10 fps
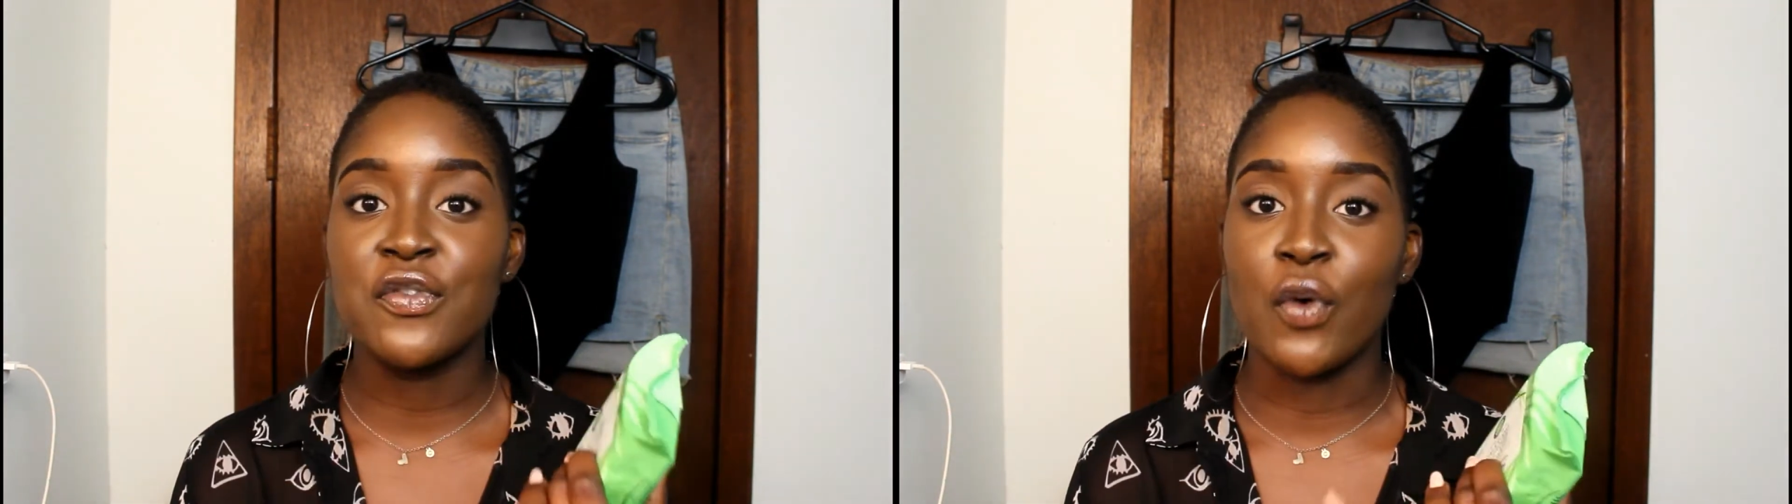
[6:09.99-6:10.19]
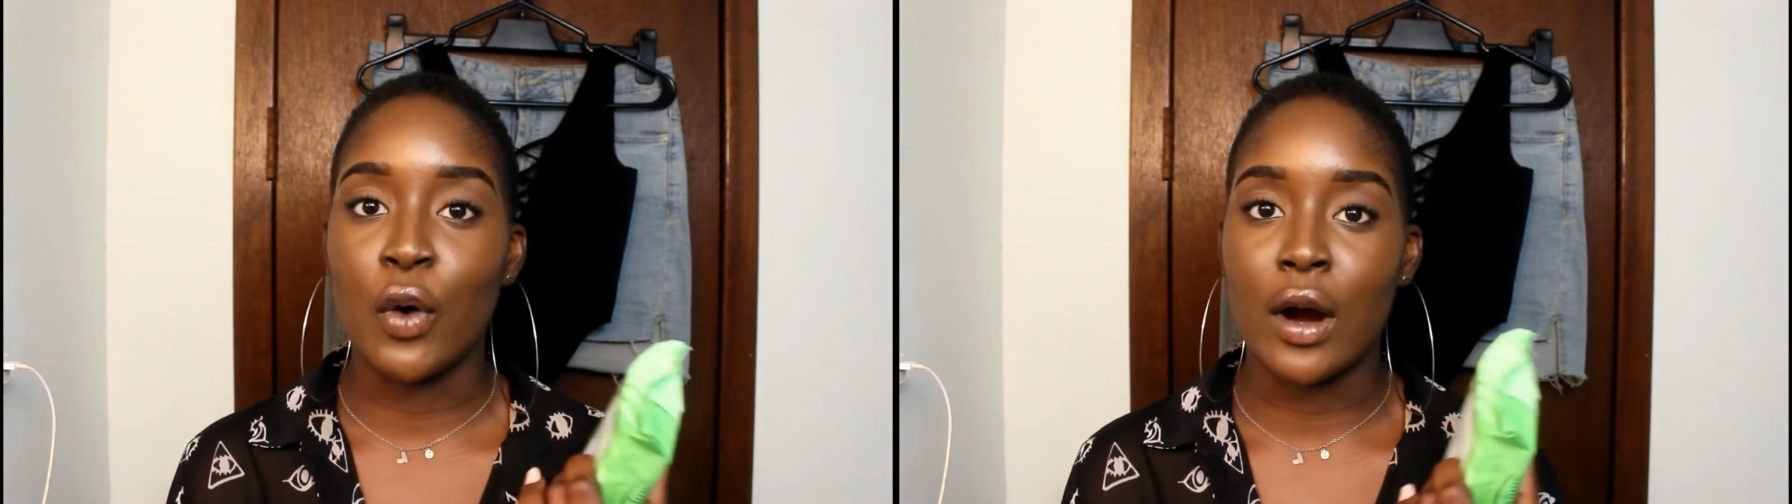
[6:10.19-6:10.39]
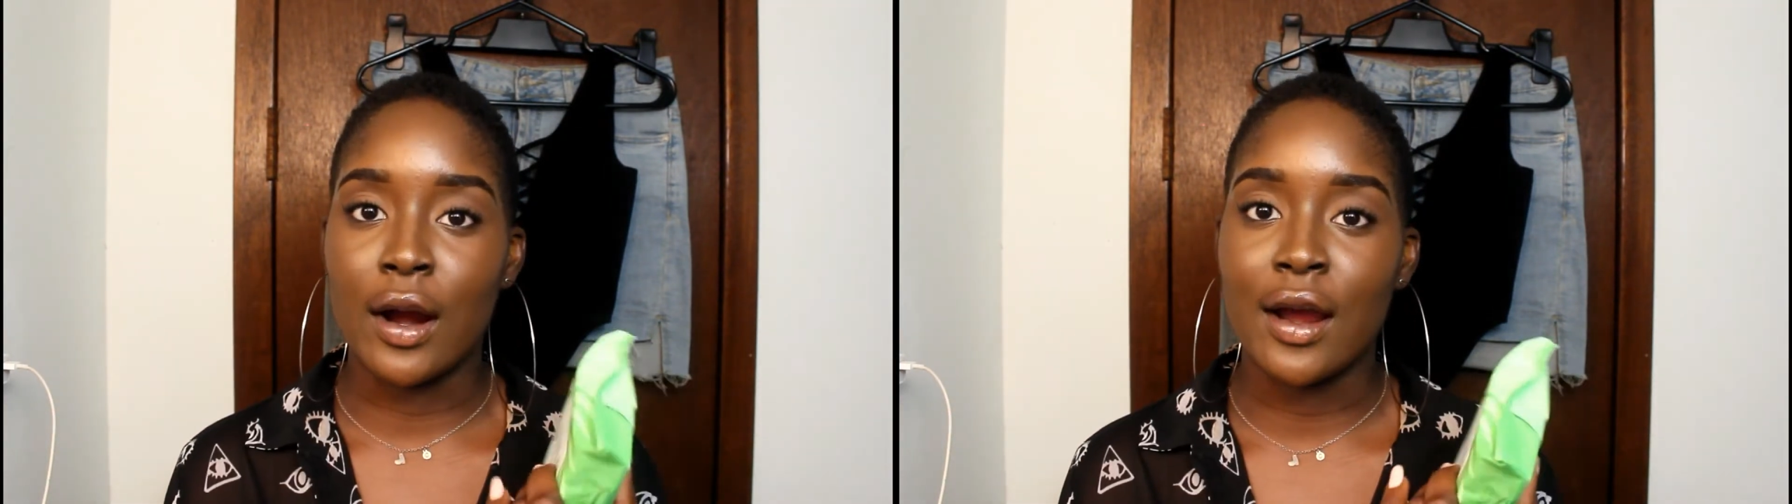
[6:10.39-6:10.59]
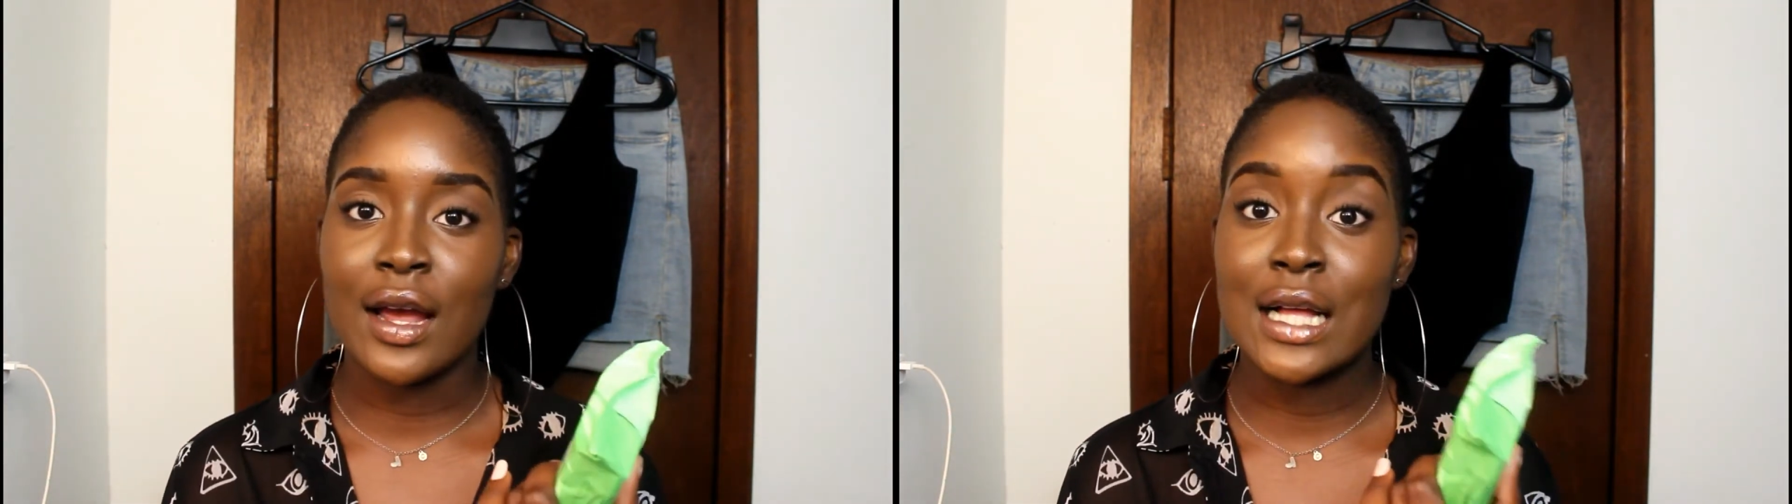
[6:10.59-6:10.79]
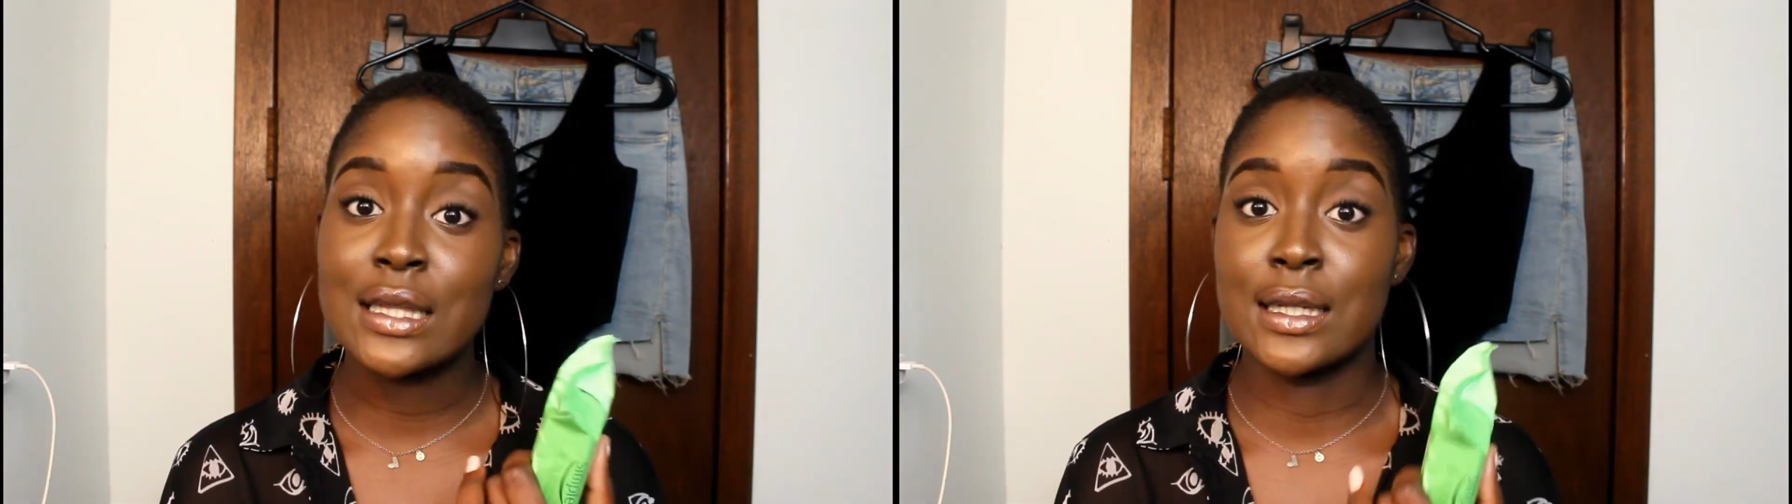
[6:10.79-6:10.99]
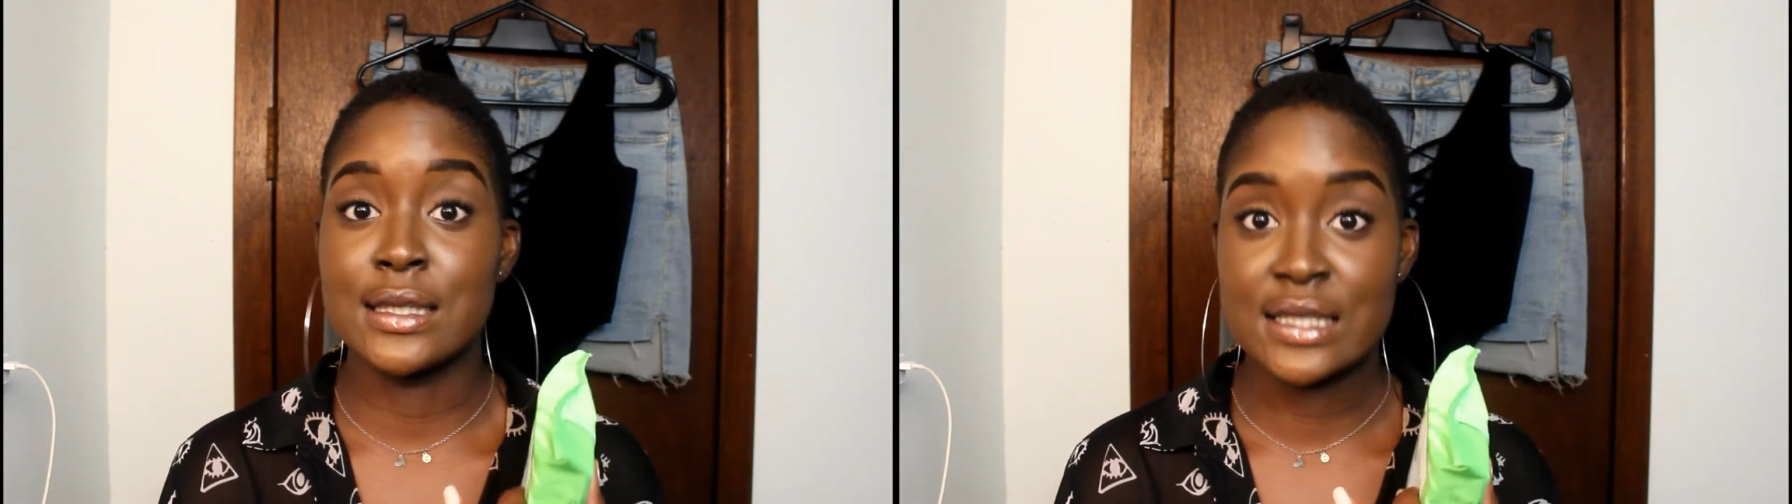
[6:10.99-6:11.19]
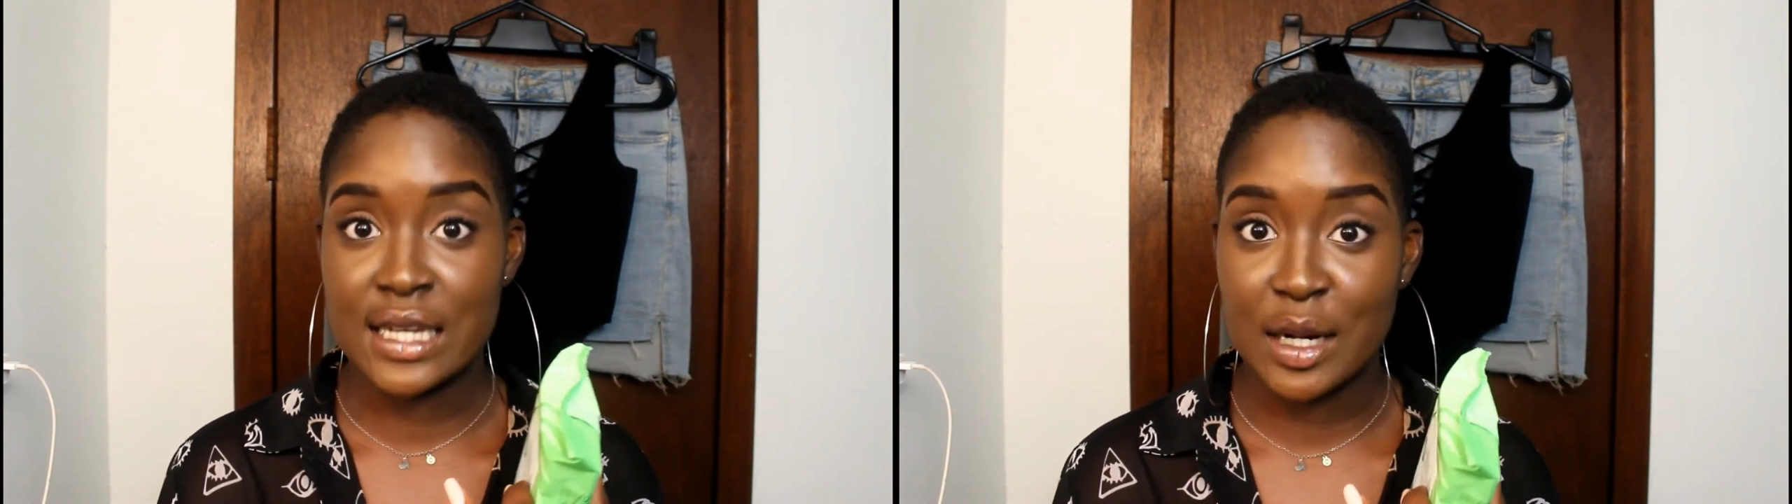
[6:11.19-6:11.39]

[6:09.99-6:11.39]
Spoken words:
for cleansing.